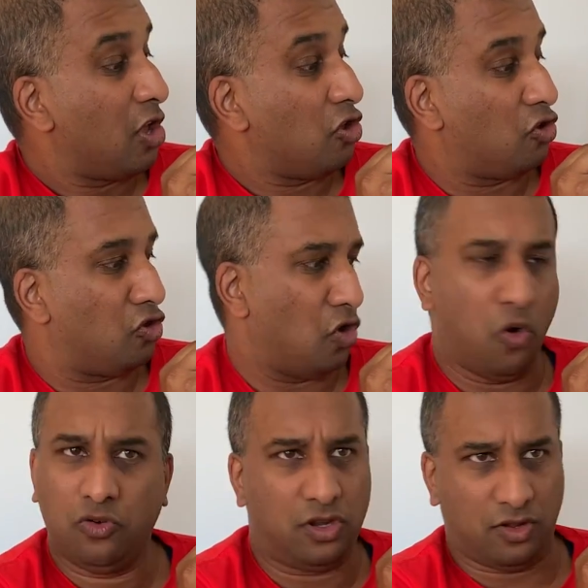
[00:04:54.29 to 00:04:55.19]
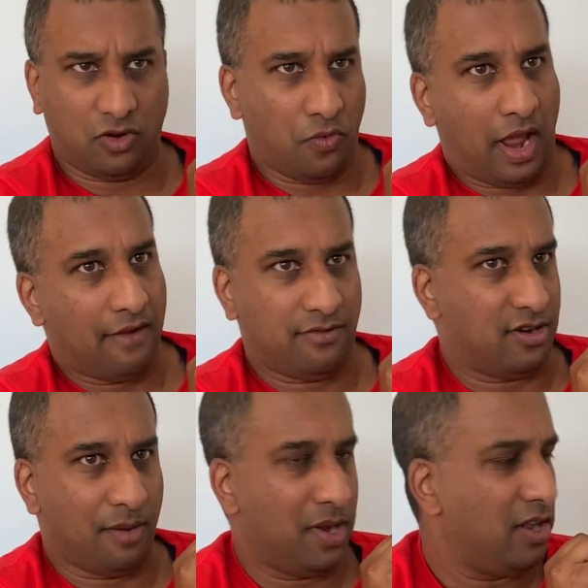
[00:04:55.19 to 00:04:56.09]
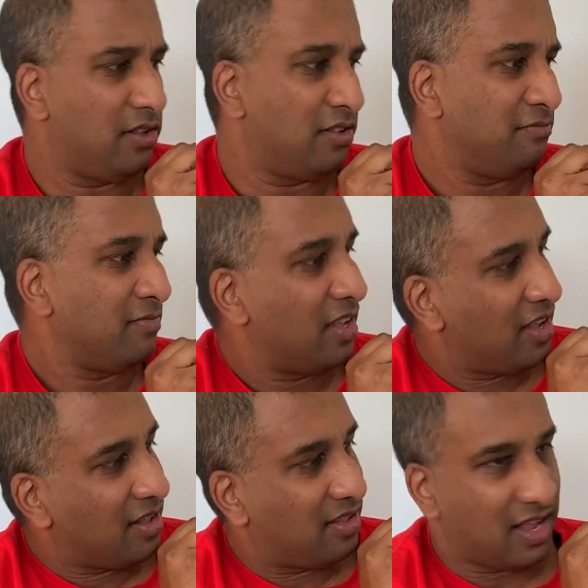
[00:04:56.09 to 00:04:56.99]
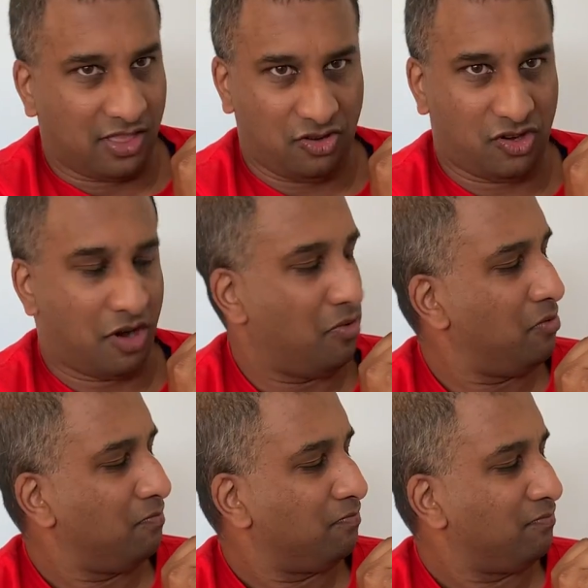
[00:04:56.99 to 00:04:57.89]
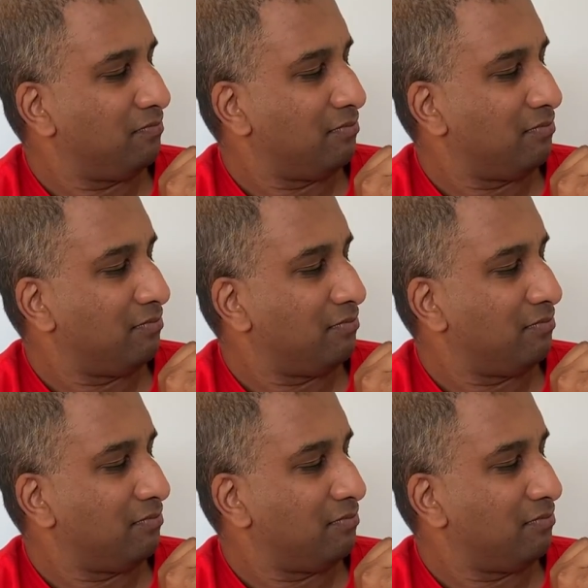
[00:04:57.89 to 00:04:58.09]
Soldiers don't have dummies, said the General.